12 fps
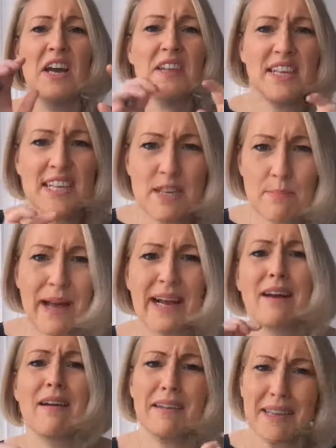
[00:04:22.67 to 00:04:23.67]
this is a bad
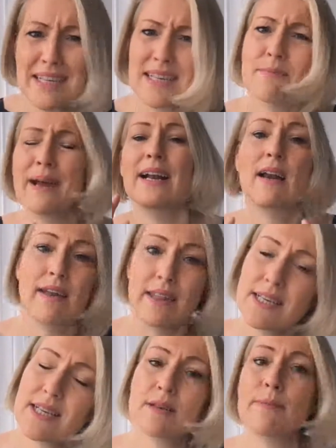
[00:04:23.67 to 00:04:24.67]
client, this is a bad client,
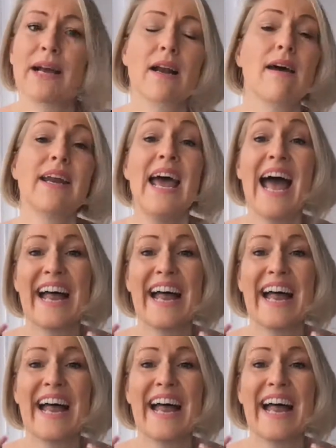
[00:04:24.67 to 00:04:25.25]
this is a bad client,